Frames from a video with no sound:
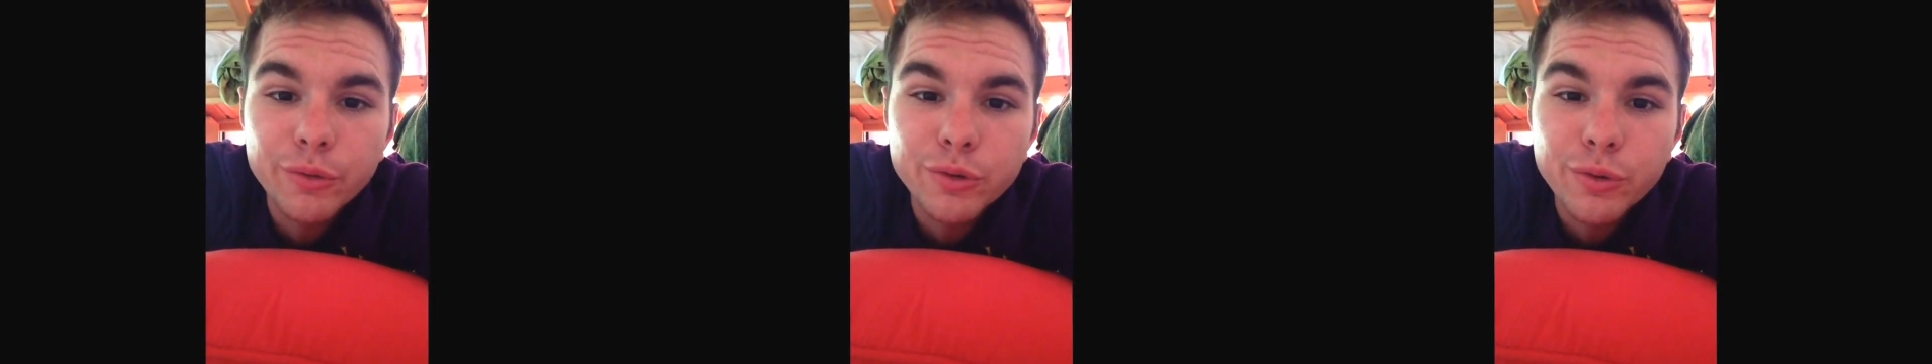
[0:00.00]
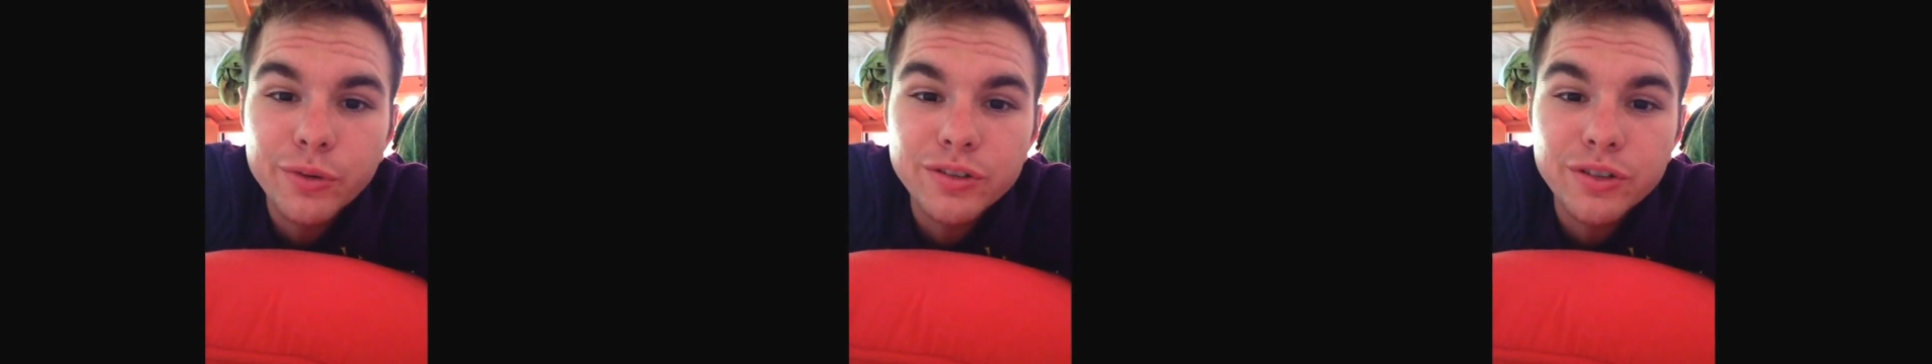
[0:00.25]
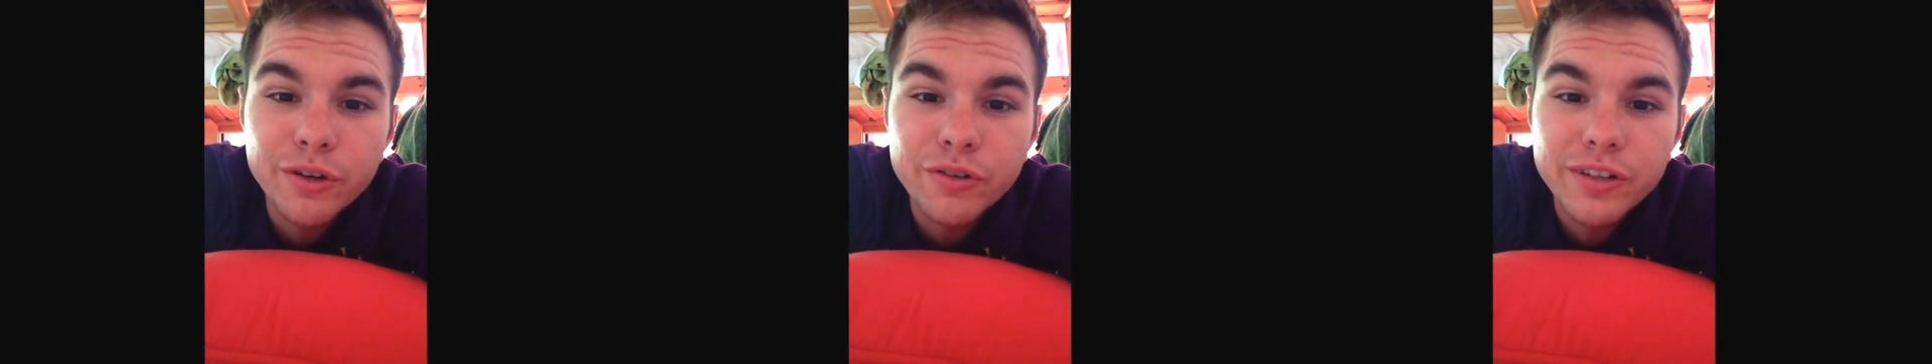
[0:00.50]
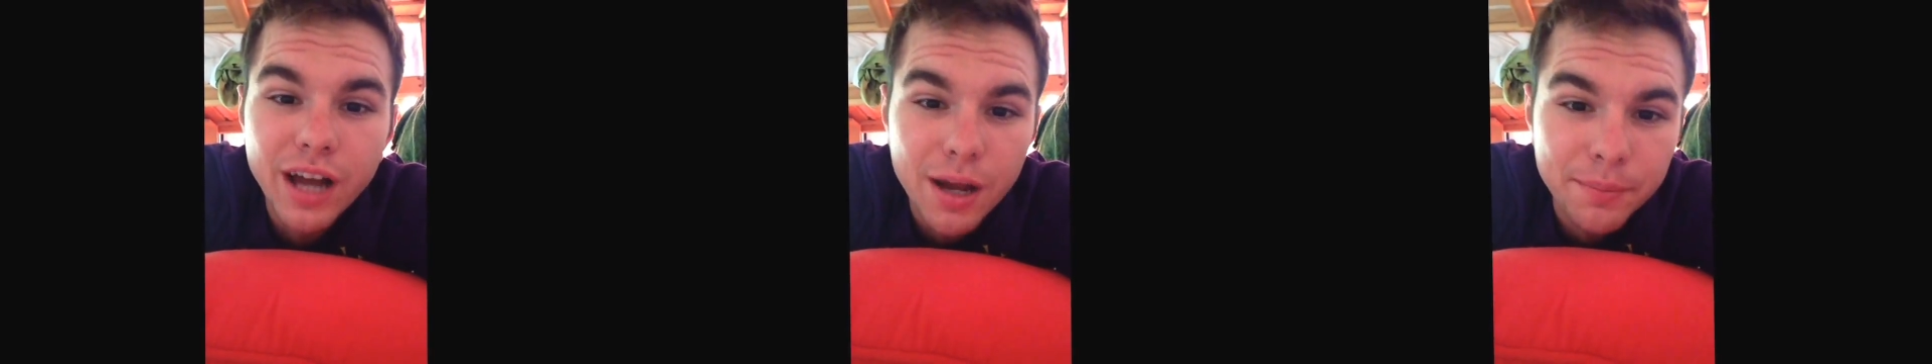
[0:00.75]
towards Notre
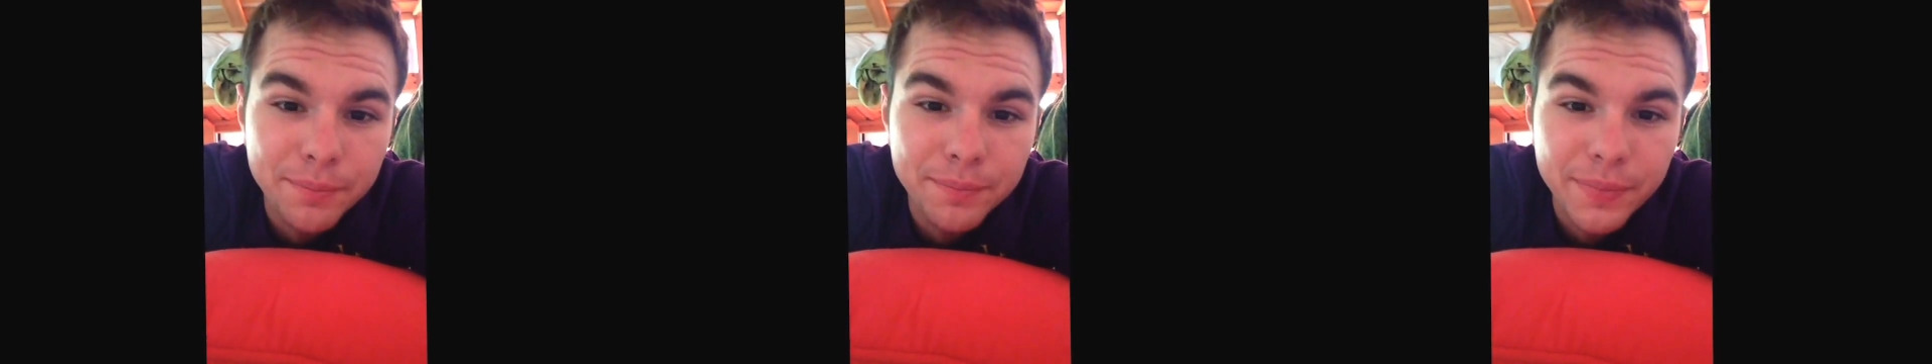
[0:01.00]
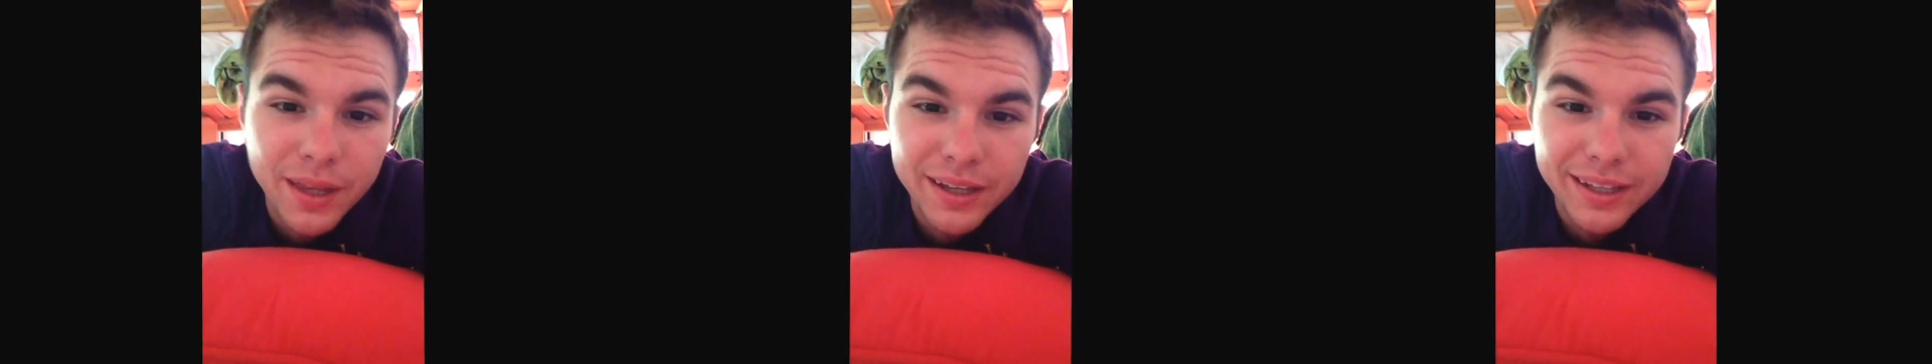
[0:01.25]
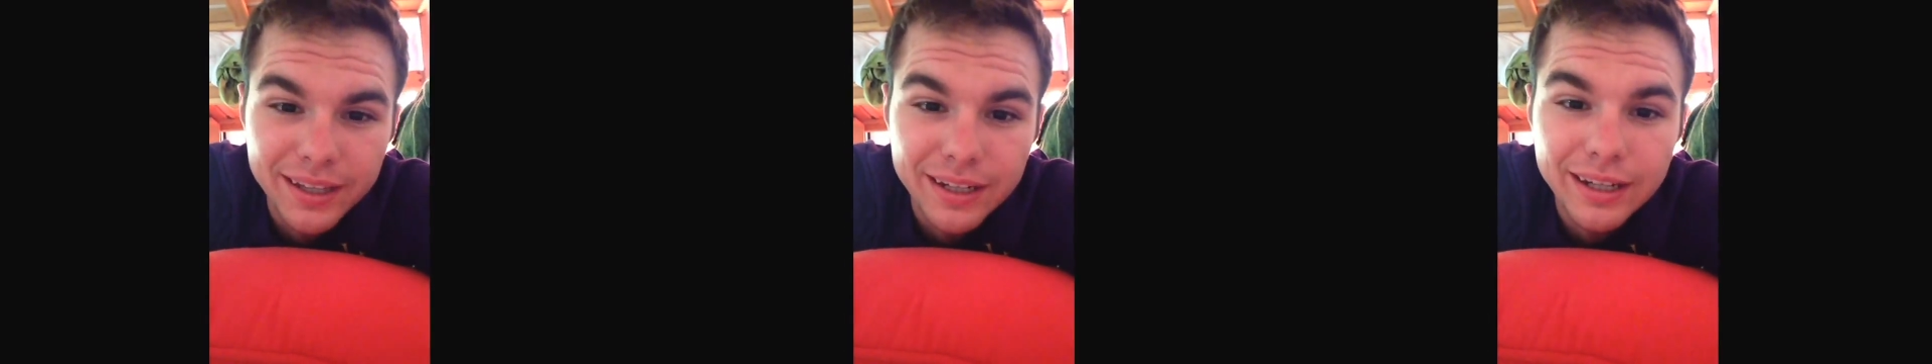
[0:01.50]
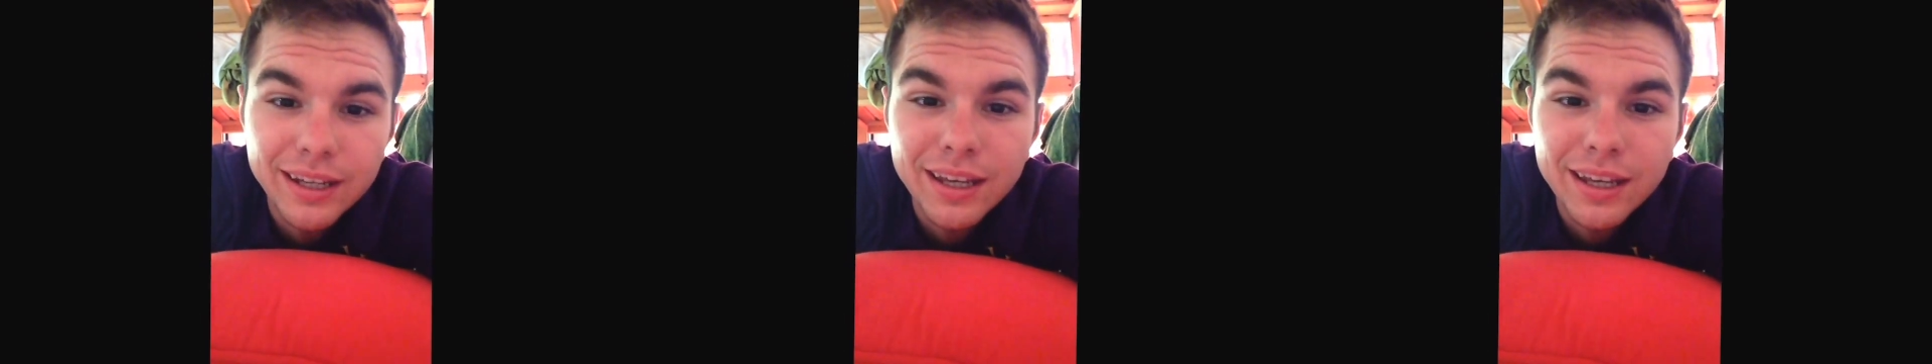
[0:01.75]
Dame again.